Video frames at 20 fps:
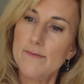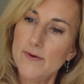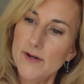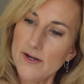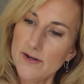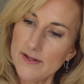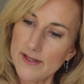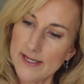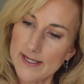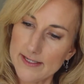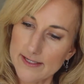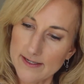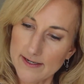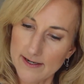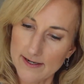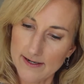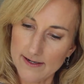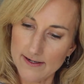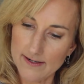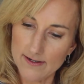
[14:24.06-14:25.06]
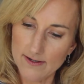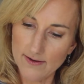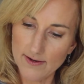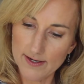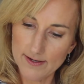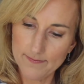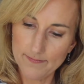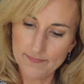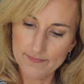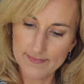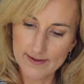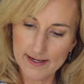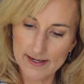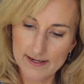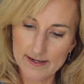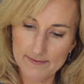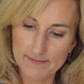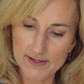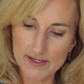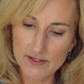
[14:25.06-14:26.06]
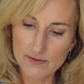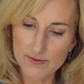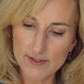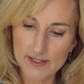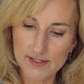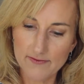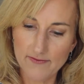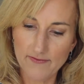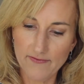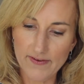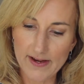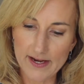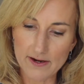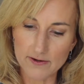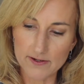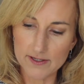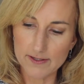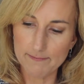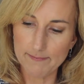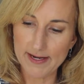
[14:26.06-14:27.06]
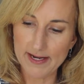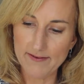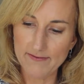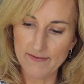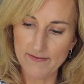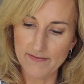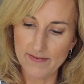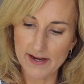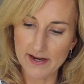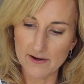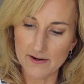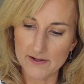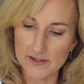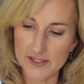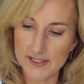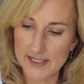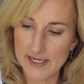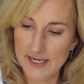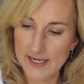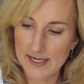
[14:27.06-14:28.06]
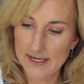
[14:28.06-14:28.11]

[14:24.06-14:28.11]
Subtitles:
What are these called? This one's Fierce, Be Fierce.